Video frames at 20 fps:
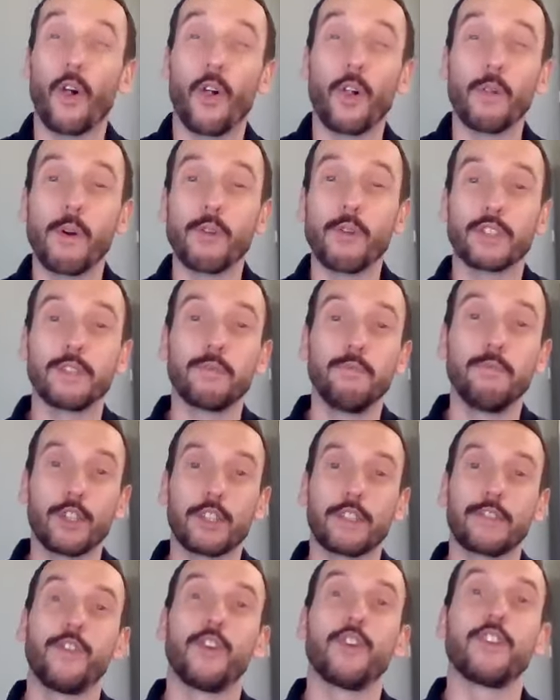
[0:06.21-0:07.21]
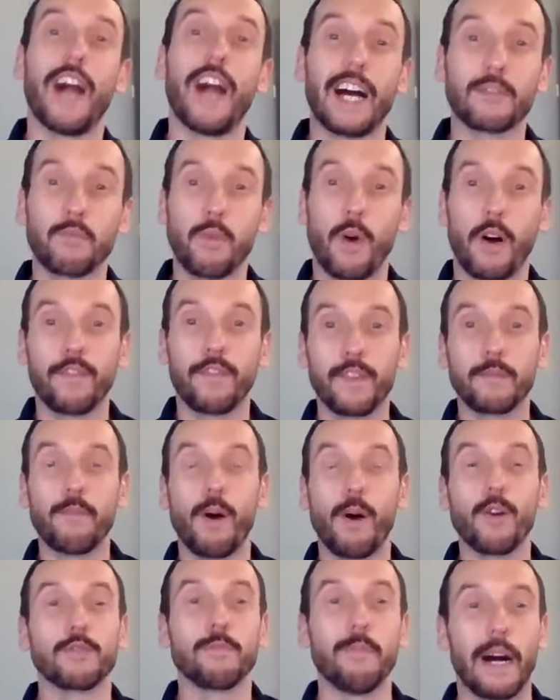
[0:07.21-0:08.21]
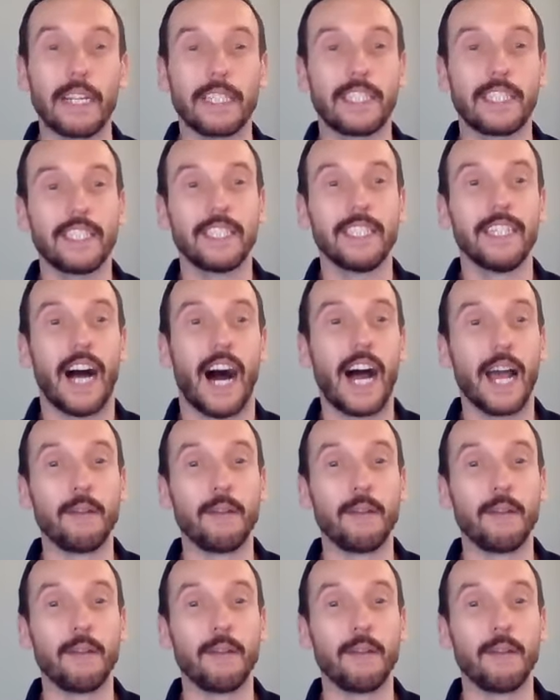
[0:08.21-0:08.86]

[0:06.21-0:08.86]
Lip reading: almost as much fun as Watford post-match.